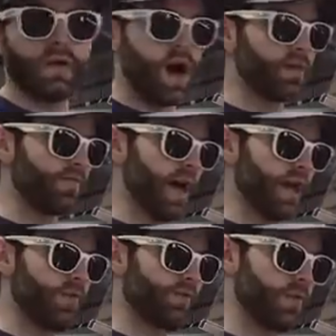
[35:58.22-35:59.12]
So again,
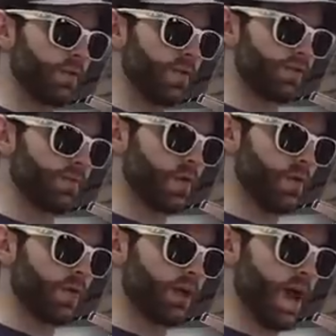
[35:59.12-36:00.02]
those steps are just slightly
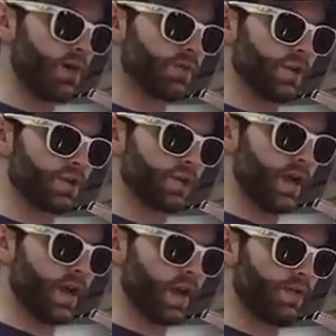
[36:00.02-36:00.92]
modified
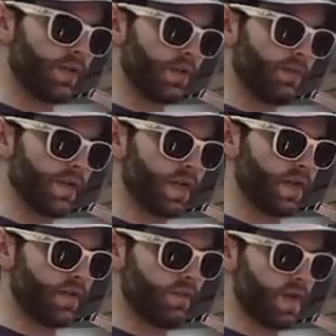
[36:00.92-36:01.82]
from the most broken
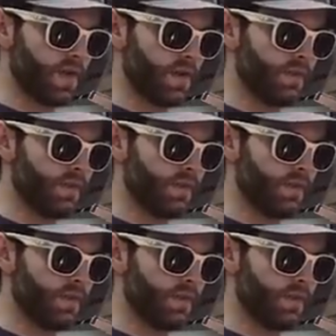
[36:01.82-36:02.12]
down version